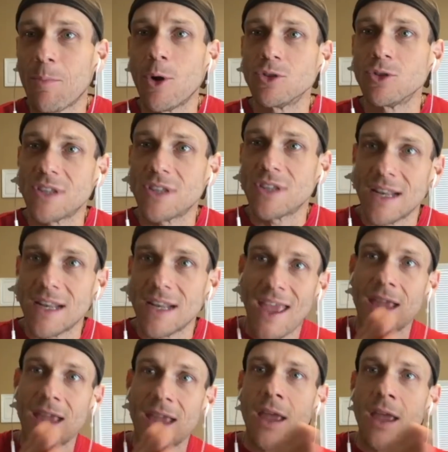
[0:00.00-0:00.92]
approach that I
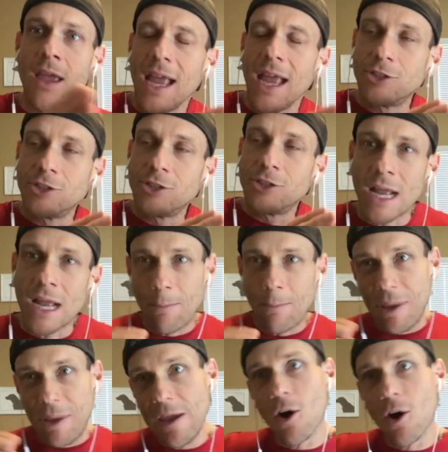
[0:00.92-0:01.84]
take in trying
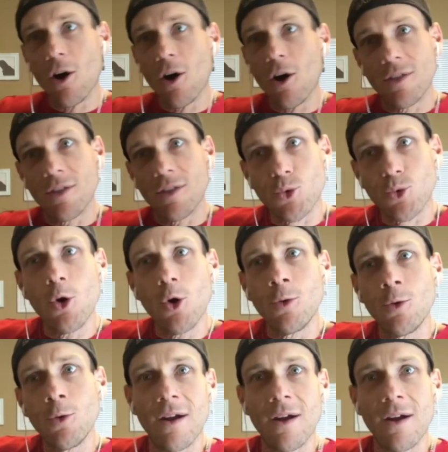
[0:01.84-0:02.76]
to PR these
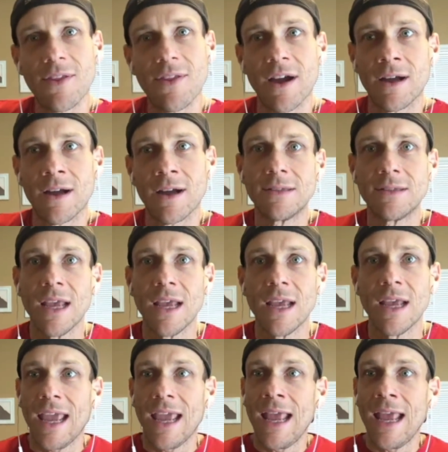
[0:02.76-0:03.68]
road marathons
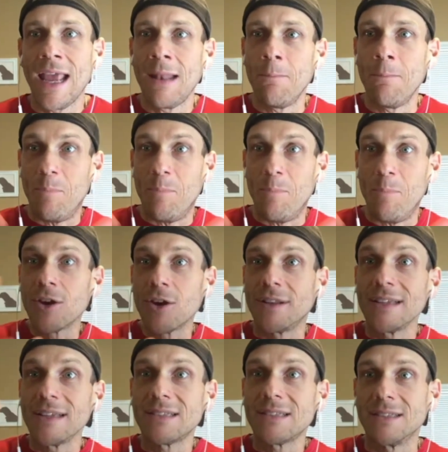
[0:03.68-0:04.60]
in
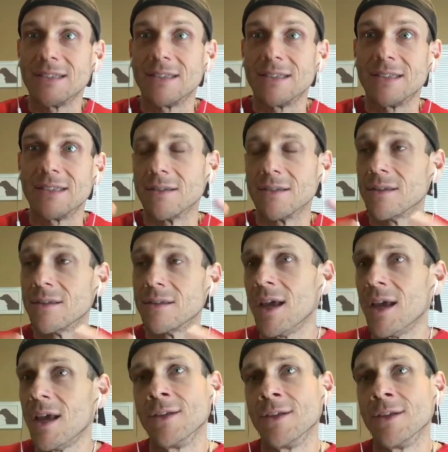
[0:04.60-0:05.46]
bigger distances?